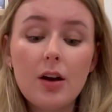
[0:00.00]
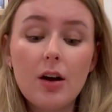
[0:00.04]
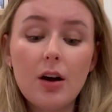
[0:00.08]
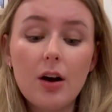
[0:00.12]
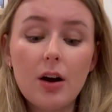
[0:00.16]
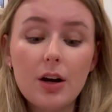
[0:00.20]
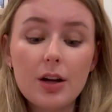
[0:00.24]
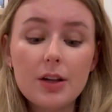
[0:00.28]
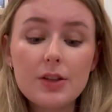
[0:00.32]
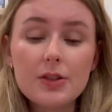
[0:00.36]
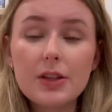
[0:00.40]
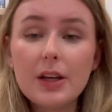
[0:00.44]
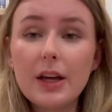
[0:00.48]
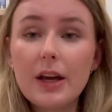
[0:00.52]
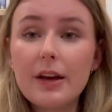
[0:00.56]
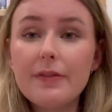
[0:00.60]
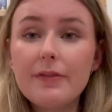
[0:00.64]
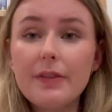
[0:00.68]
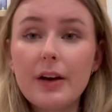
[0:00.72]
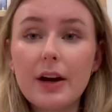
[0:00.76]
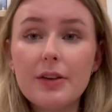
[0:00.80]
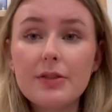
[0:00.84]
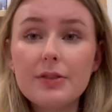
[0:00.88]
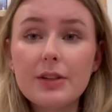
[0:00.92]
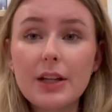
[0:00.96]
Honestly, I
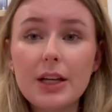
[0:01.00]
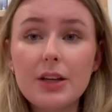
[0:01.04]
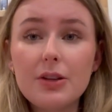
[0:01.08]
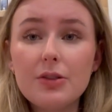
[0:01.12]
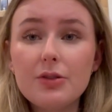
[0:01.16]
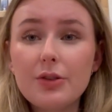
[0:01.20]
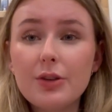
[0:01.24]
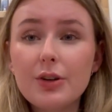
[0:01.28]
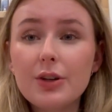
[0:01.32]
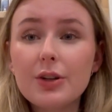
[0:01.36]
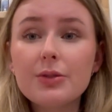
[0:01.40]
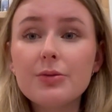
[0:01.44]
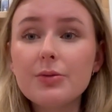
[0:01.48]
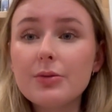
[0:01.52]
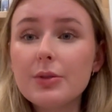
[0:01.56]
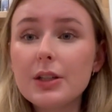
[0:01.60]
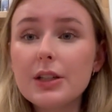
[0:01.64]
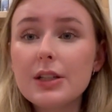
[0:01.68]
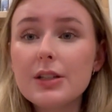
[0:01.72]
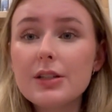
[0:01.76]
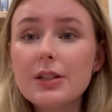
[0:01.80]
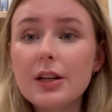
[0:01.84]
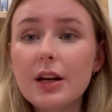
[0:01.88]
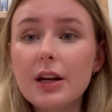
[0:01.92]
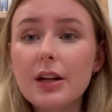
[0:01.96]
found that you couldn't really
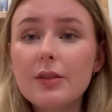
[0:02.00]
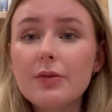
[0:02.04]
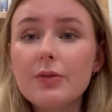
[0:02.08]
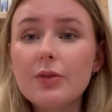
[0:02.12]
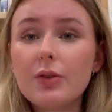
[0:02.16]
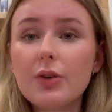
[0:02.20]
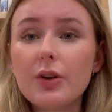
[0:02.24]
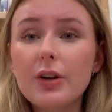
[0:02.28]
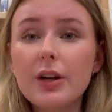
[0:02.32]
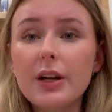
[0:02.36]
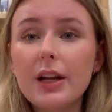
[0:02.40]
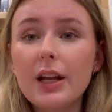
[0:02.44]
study for